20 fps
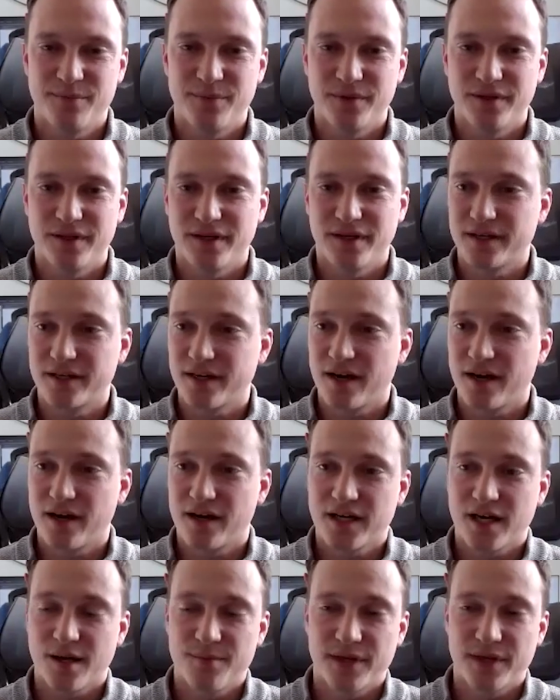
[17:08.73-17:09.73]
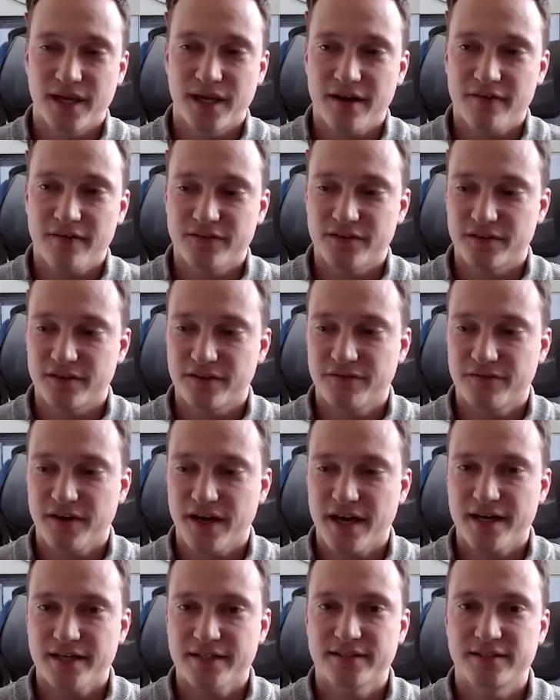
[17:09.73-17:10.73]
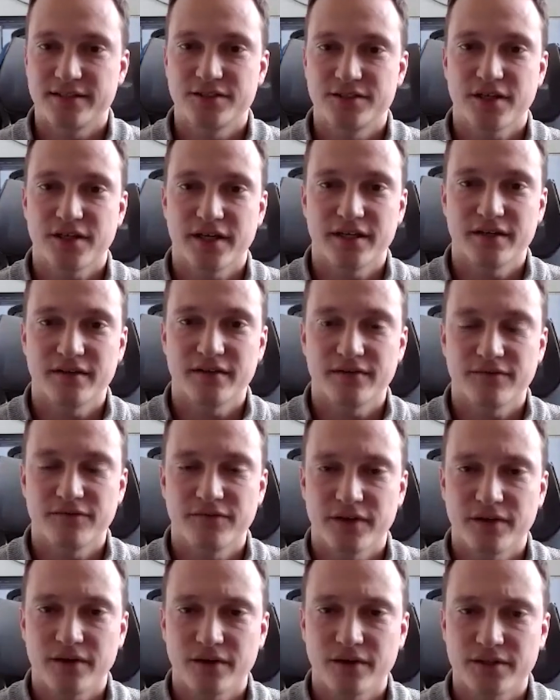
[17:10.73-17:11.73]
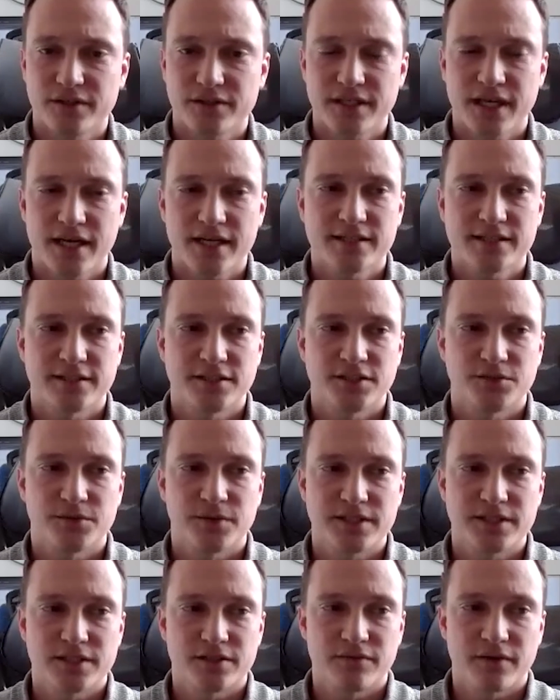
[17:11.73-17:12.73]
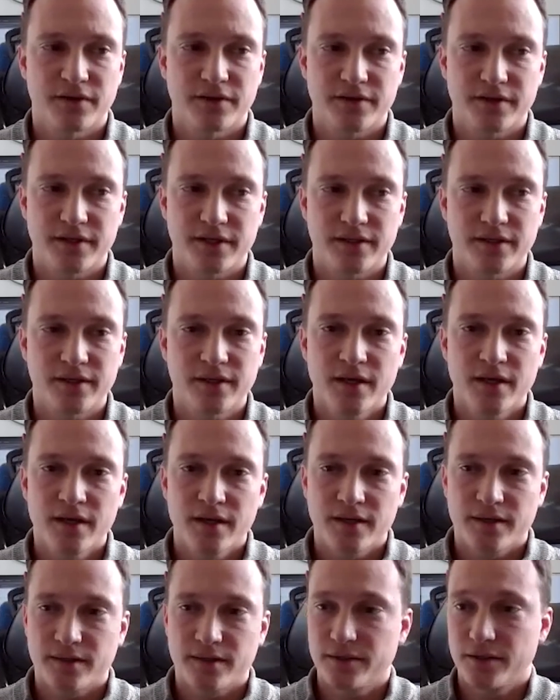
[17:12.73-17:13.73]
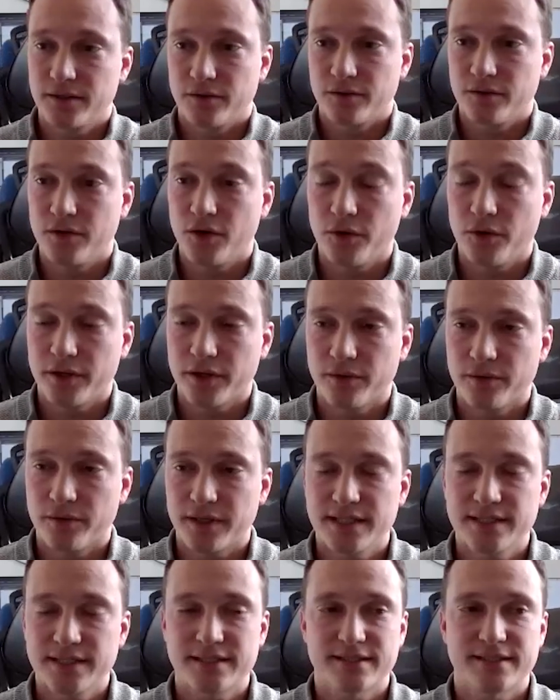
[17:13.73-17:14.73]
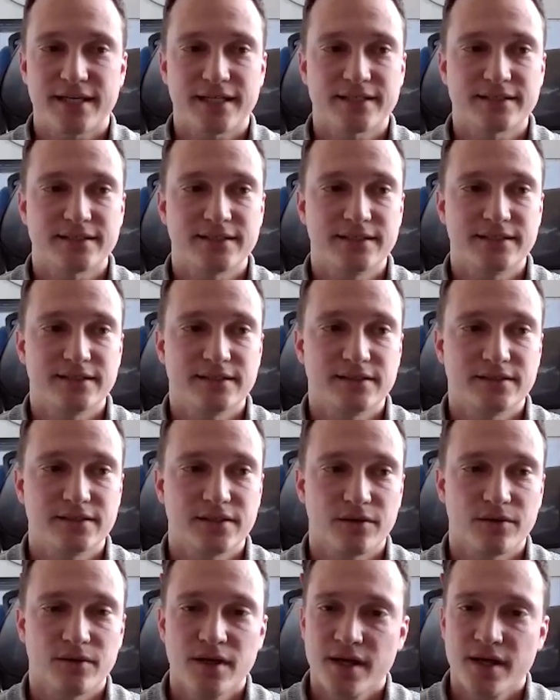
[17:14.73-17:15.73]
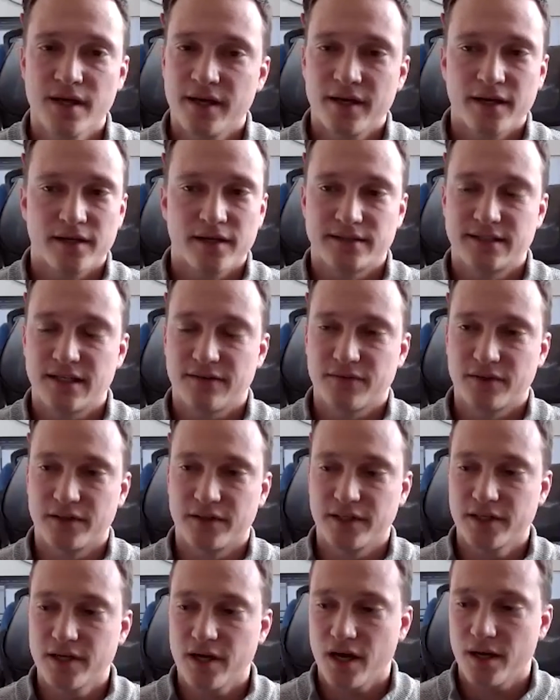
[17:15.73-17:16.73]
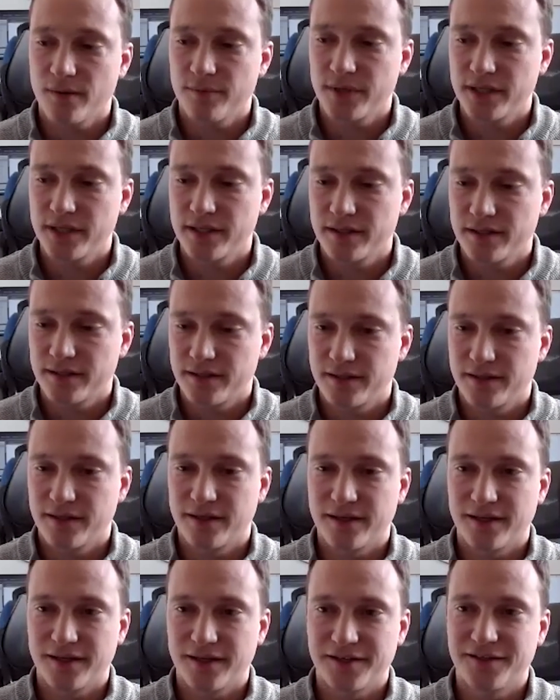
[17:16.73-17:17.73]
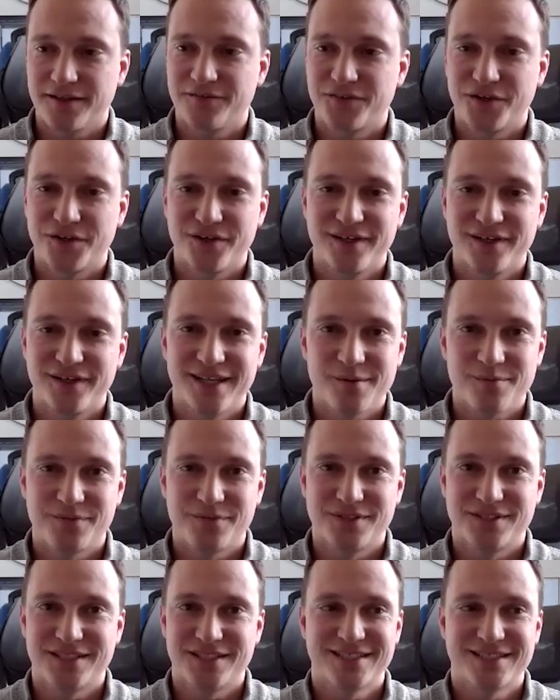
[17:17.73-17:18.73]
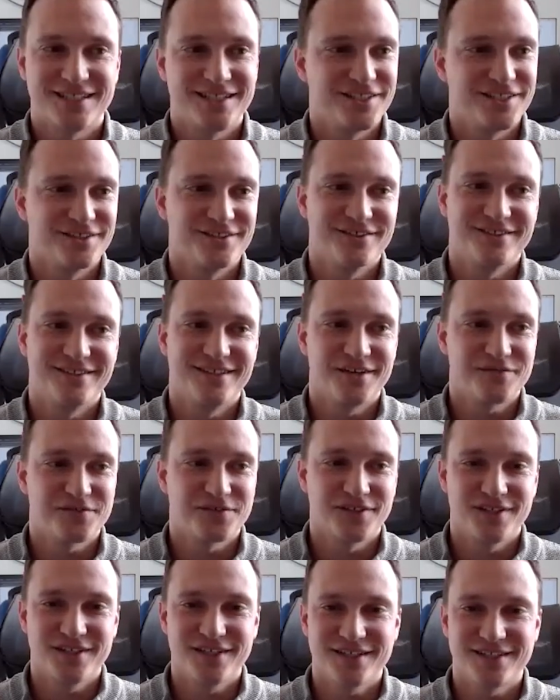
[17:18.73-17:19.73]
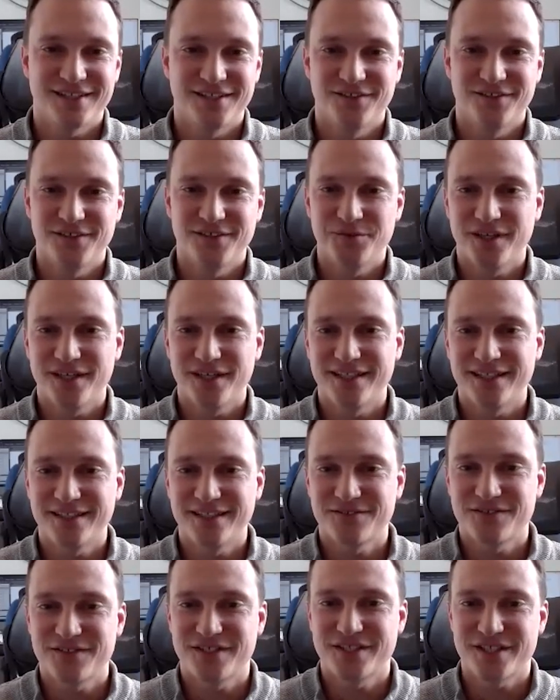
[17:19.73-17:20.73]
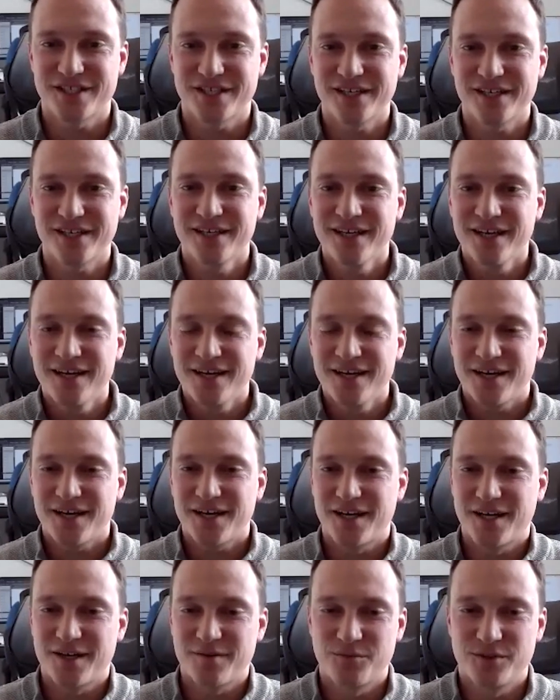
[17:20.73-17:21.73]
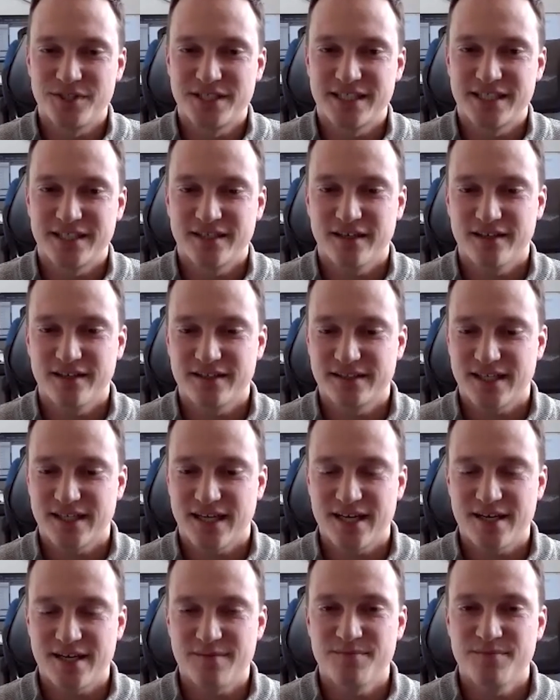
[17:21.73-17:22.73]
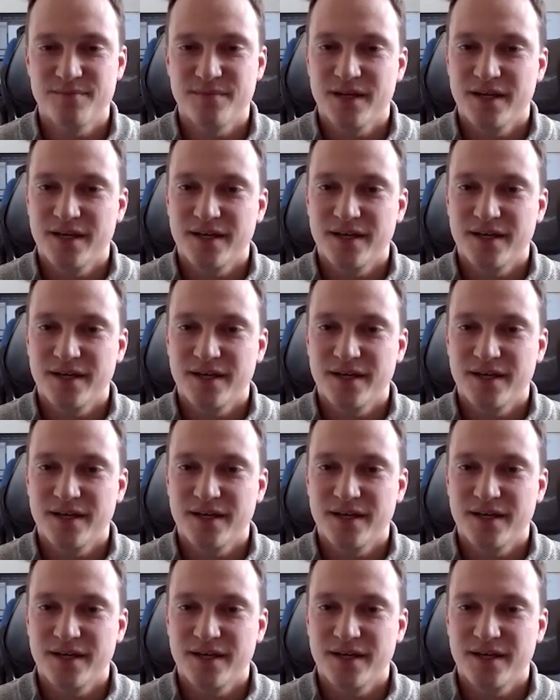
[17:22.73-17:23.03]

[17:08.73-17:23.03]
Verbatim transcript: people are, are coming after the fact and trying to figure out their tax situation rather than you know knowing going into tax season so definitely common uh, if you're in that position you're definitely not the only one that's for sure um, we see it all the time.